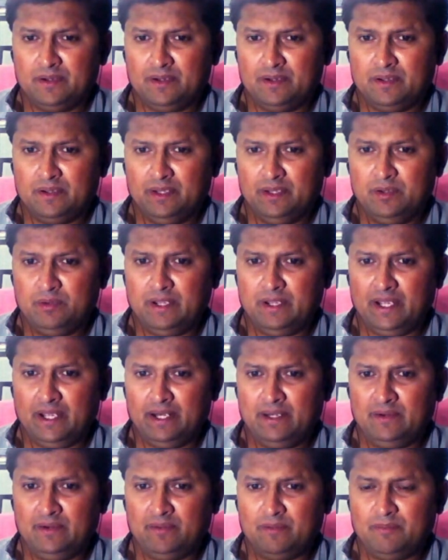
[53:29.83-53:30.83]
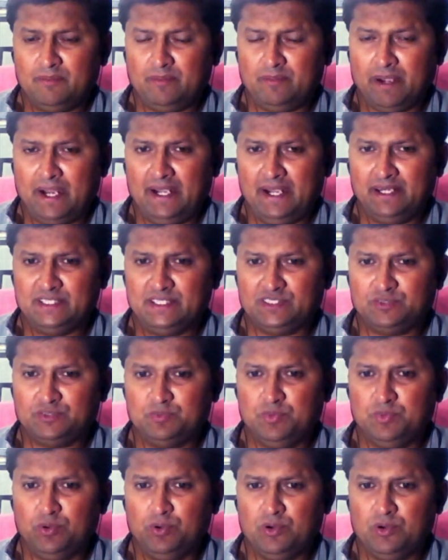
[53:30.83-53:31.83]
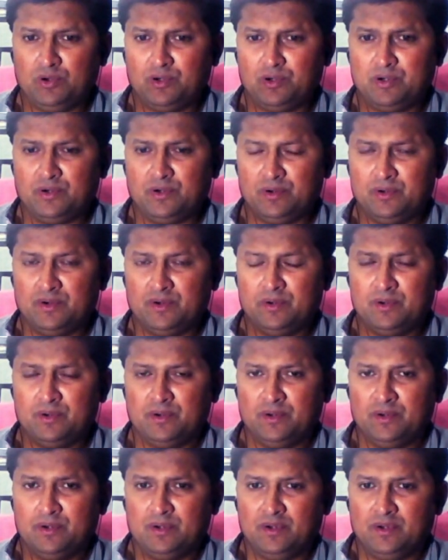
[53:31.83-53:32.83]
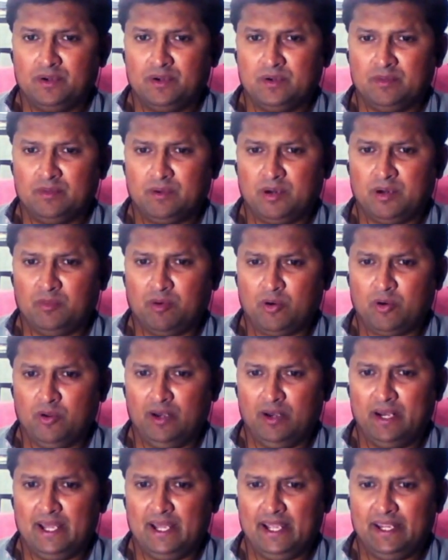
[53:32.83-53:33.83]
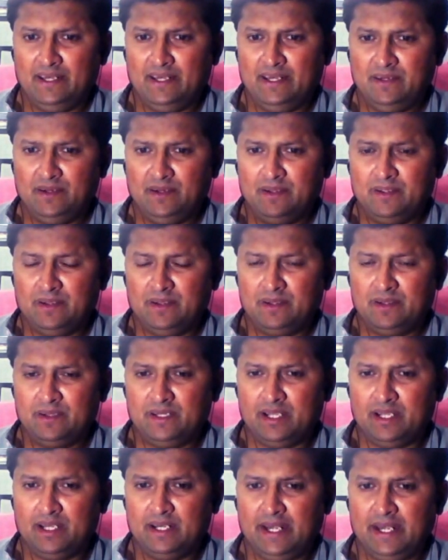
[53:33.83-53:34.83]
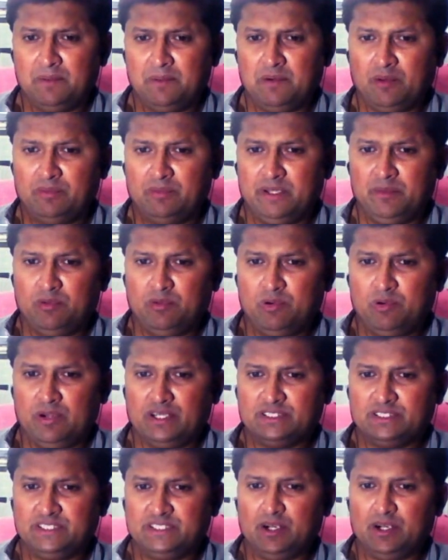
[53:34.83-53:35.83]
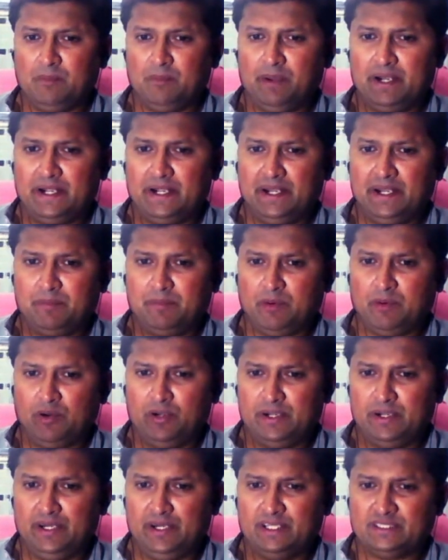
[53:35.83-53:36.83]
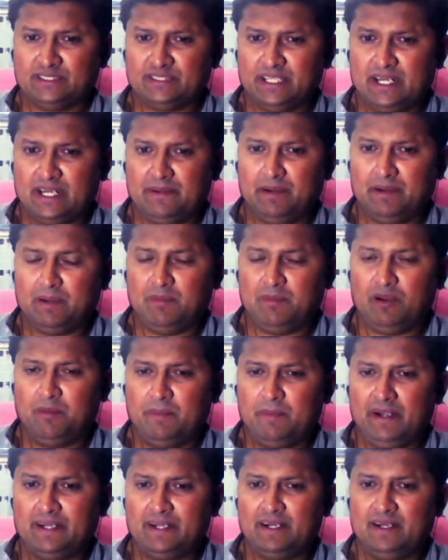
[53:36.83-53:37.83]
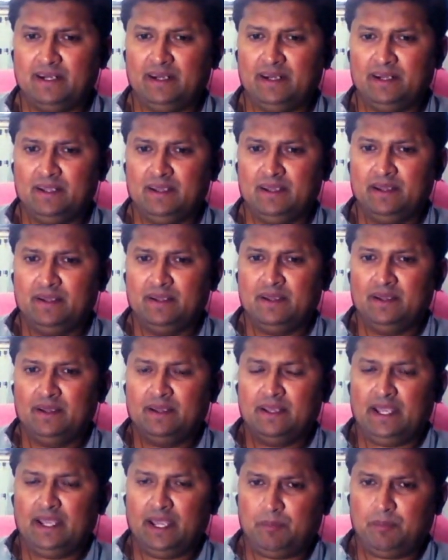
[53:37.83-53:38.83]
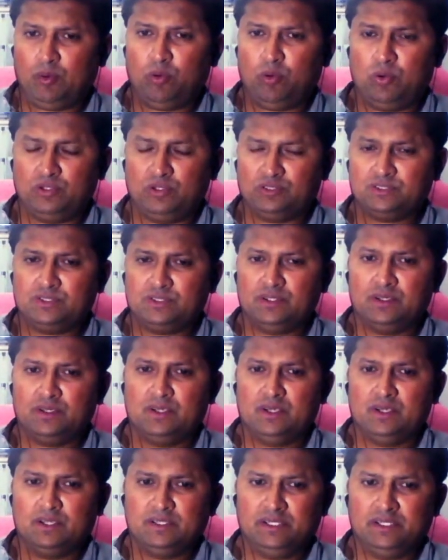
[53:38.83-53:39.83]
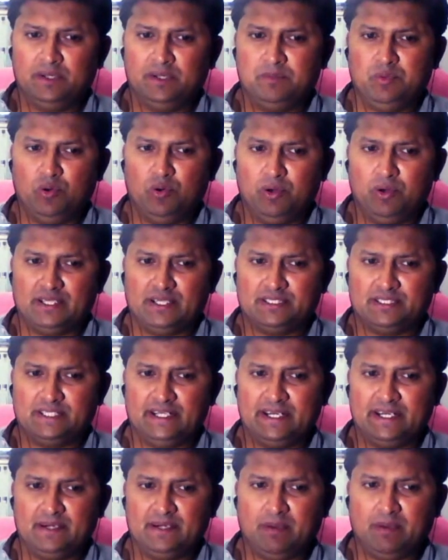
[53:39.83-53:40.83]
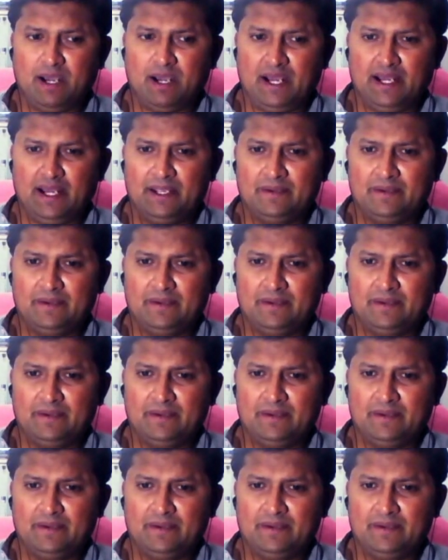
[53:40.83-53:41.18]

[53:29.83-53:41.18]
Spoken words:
you can find this book from online. The name of the book is The Comparative Politics, a Developmental Approach. The book is written by